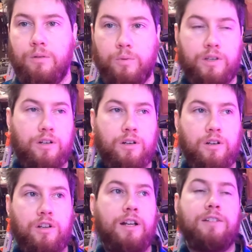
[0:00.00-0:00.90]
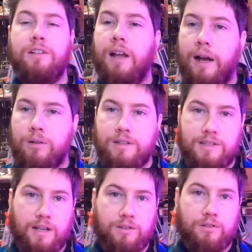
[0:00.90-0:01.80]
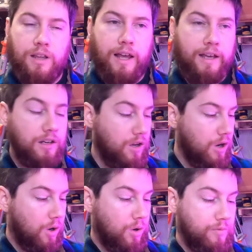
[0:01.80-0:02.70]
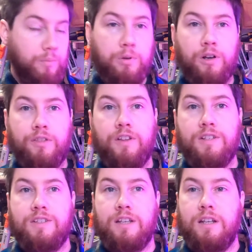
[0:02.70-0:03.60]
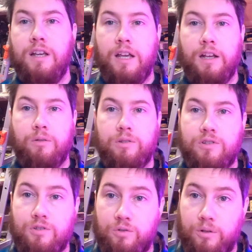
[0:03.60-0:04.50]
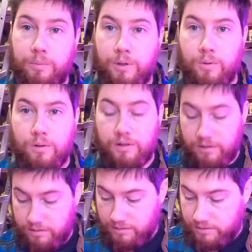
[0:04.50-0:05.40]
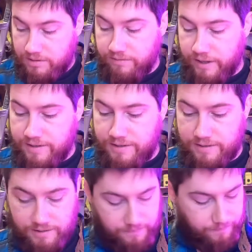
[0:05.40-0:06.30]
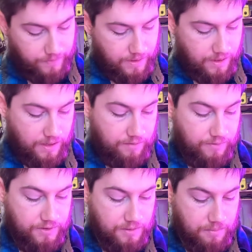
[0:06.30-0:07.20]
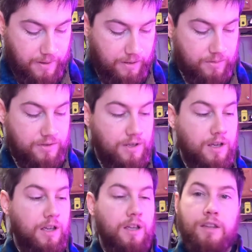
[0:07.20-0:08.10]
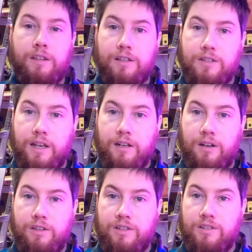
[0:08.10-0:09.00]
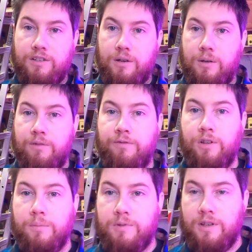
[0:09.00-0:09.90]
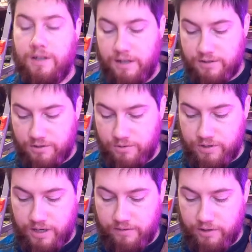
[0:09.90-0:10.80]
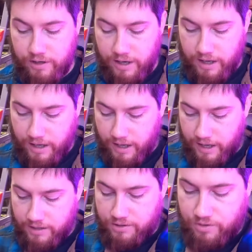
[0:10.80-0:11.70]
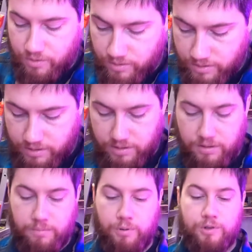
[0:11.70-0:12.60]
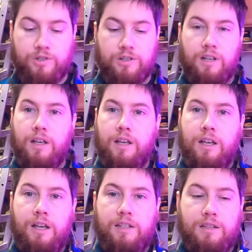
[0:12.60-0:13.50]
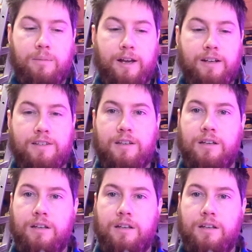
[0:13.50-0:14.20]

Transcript: when you're connecting outlets down the line, or if you plug things in, it can really screw up your devices if it's backwards. You tighten all these with a Phillips head screwdriver, and you push it into the box.